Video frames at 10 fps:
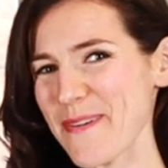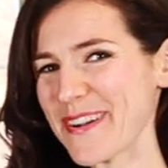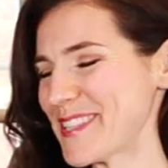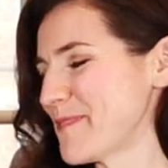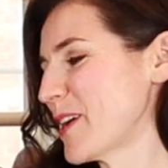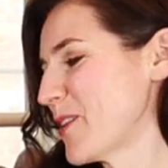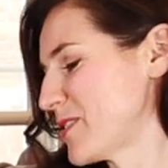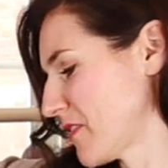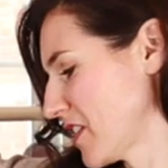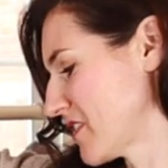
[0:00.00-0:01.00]
the pockets of my
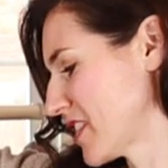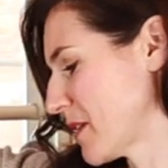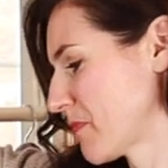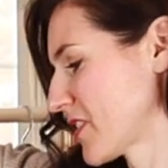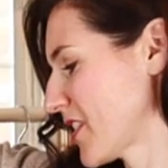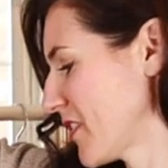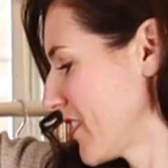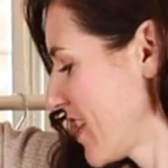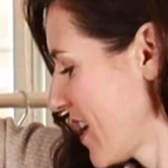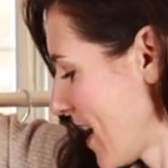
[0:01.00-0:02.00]
coats have gloves in them so
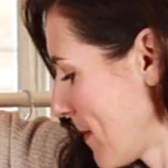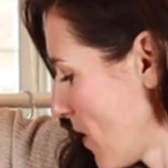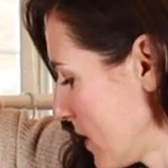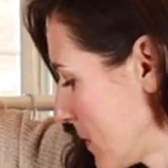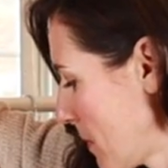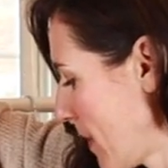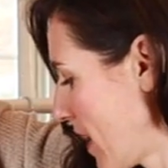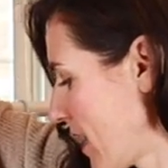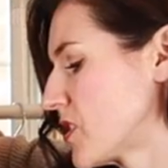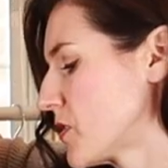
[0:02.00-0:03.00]
I'm always prepared.